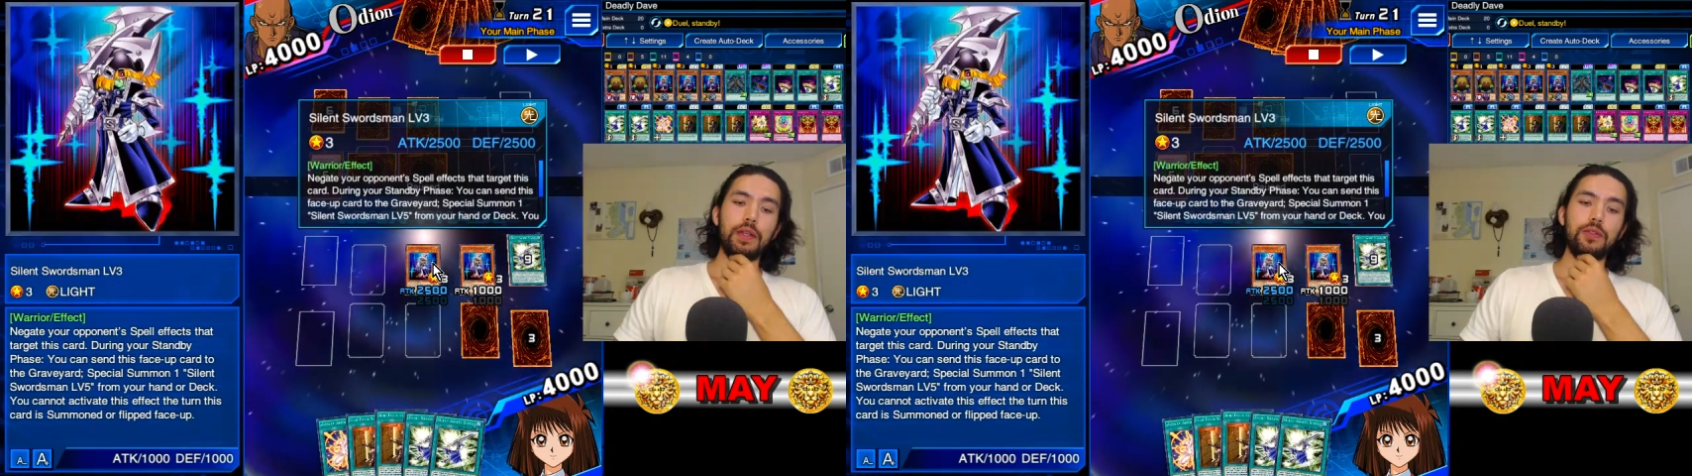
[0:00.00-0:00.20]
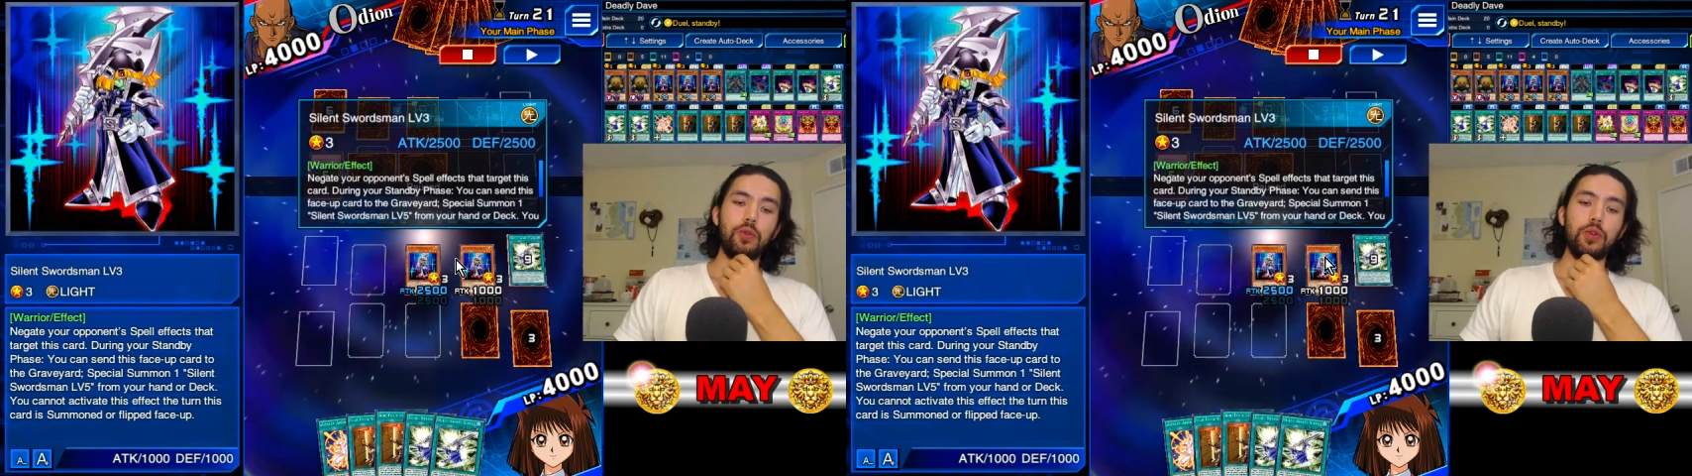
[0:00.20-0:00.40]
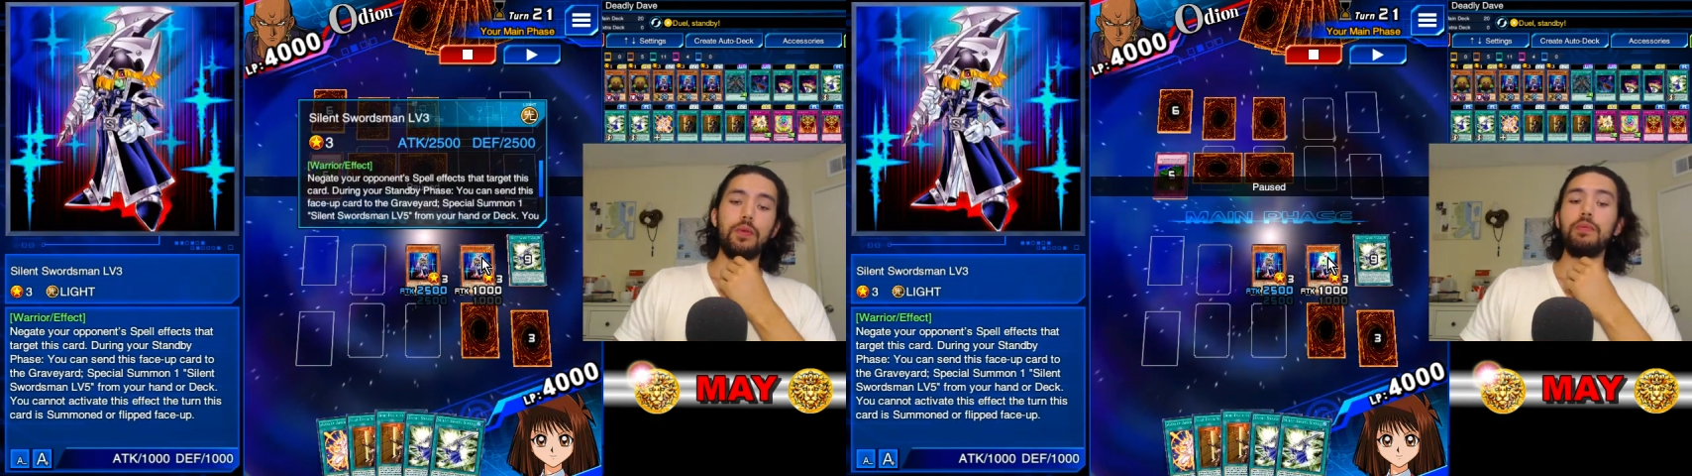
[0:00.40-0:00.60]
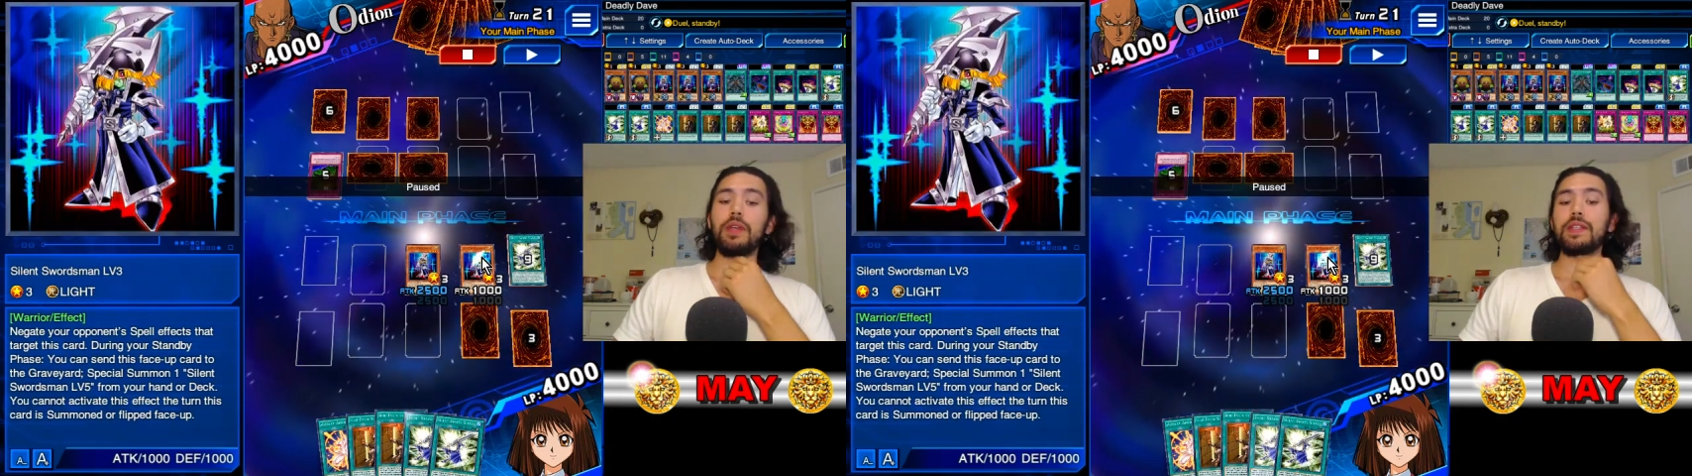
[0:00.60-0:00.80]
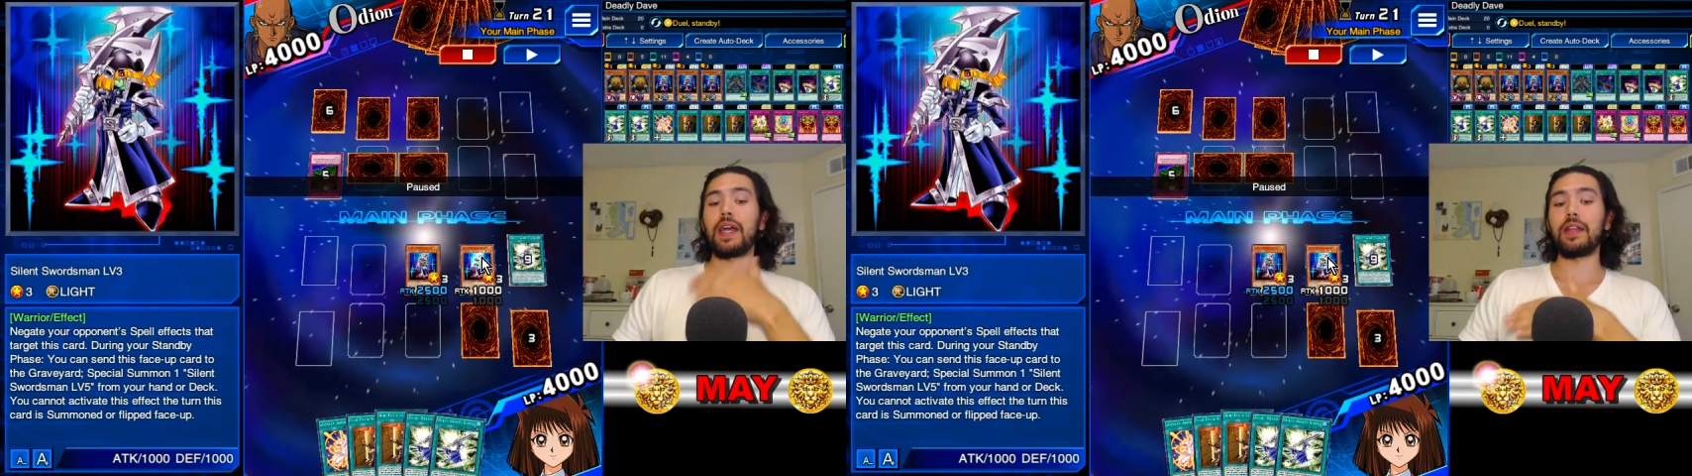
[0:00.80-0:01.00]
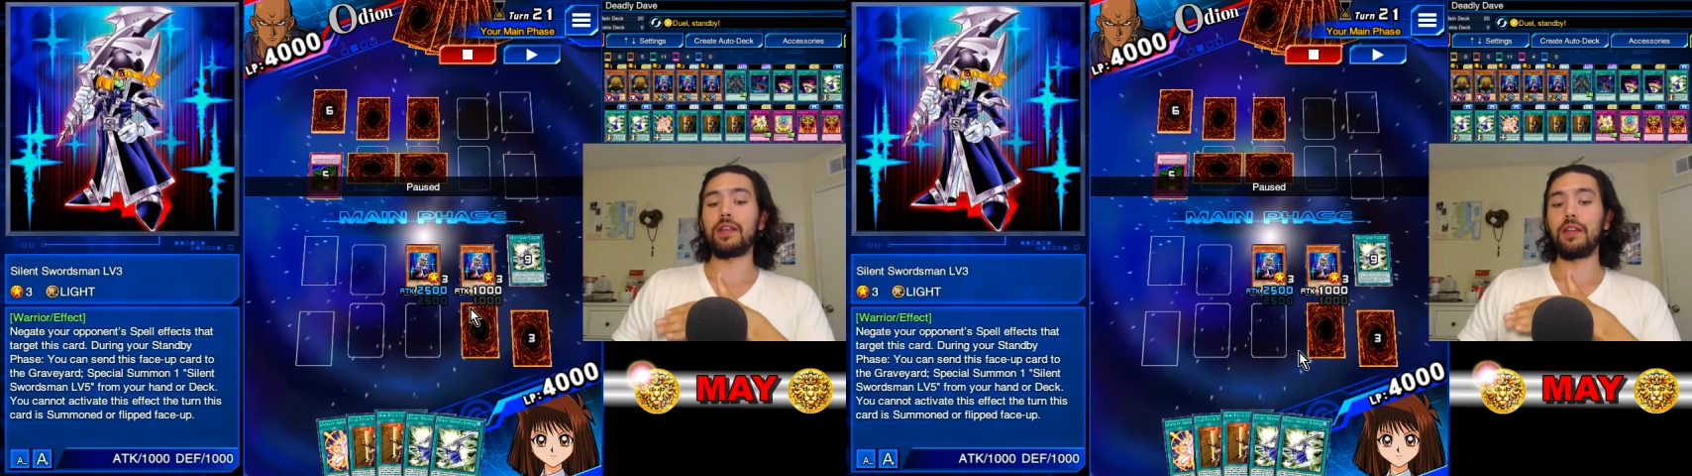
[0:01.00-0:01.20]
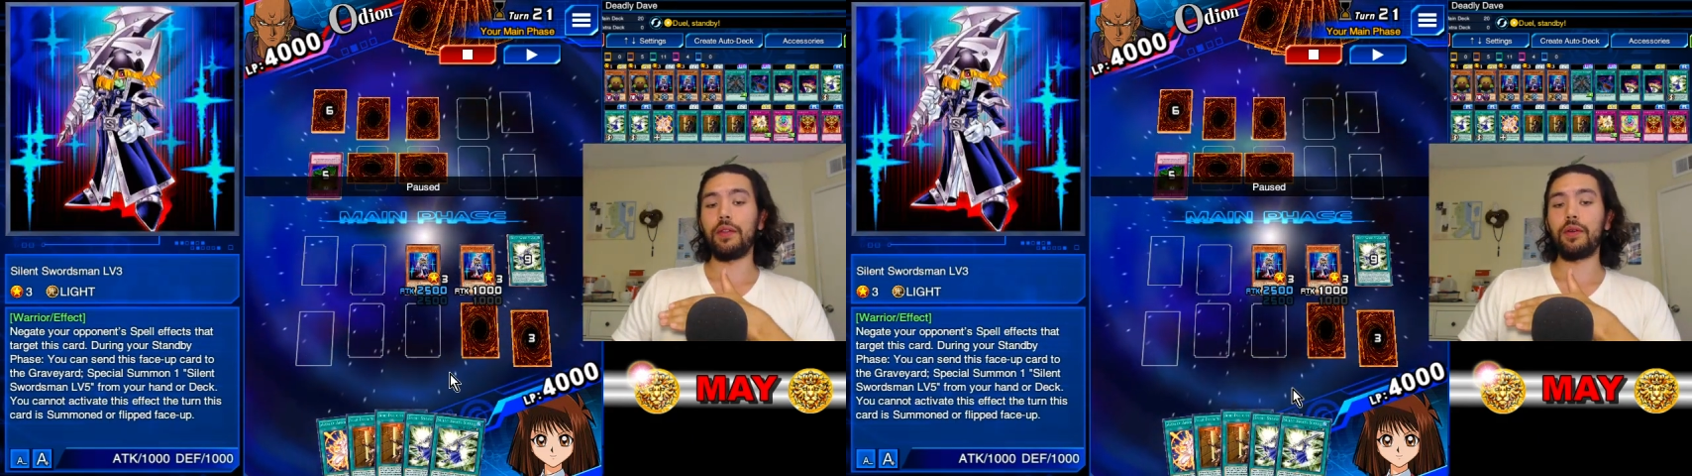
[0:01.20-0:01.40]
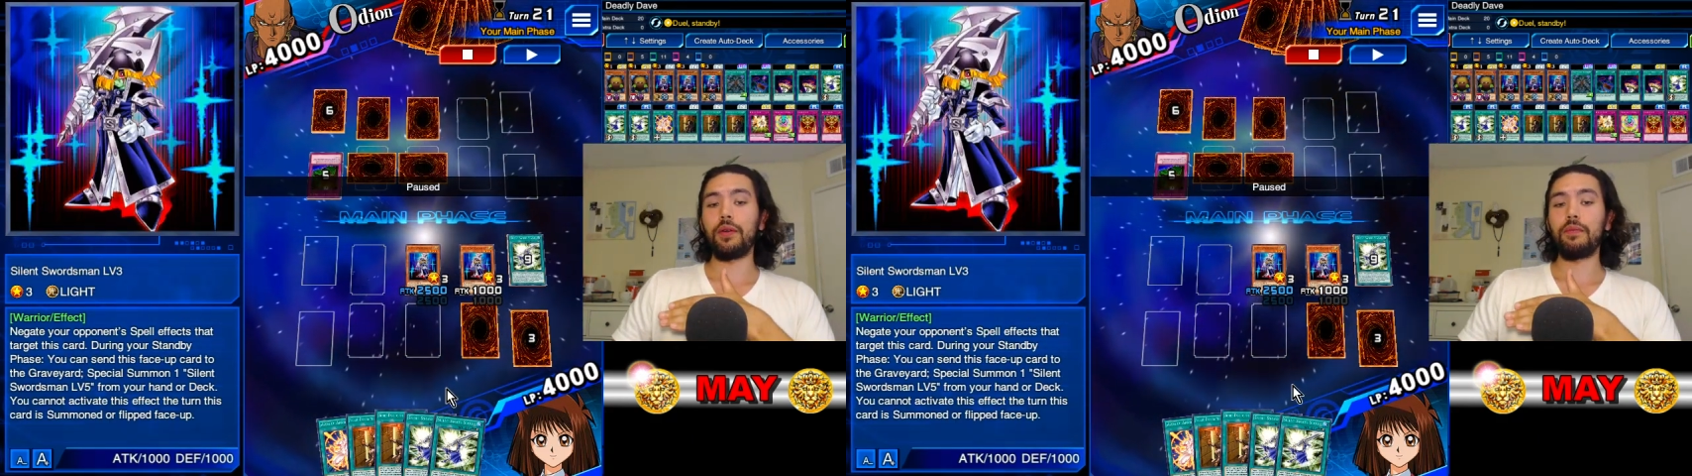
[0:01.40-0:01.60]
swordsman because I had
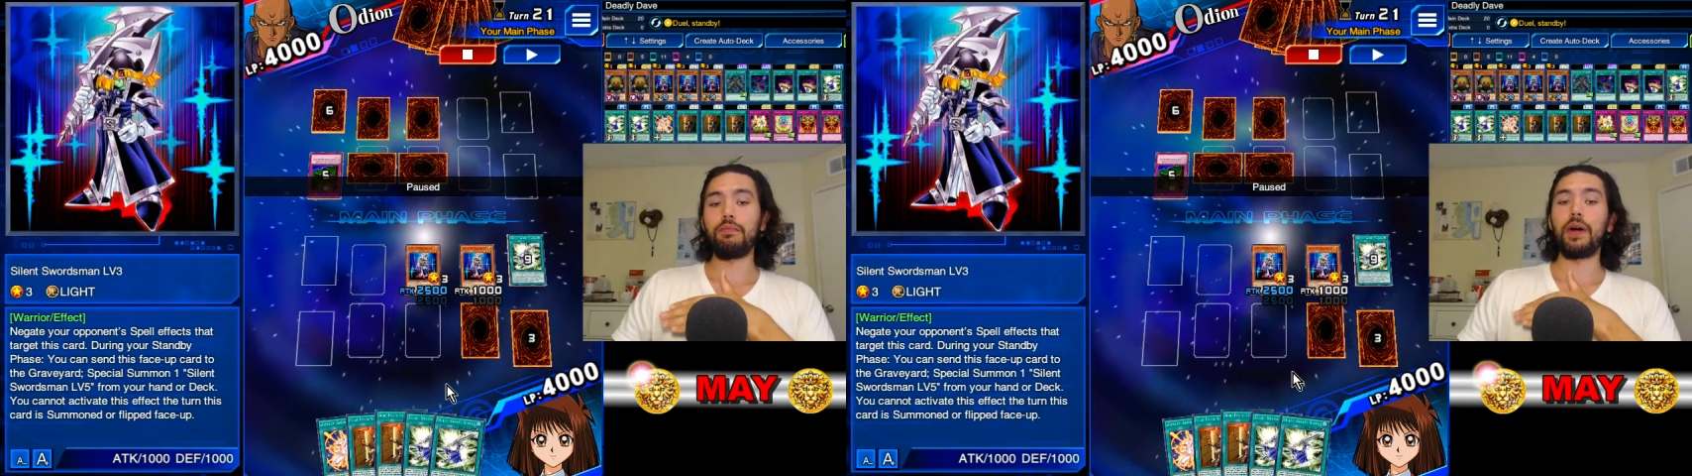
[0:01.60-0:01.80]
another.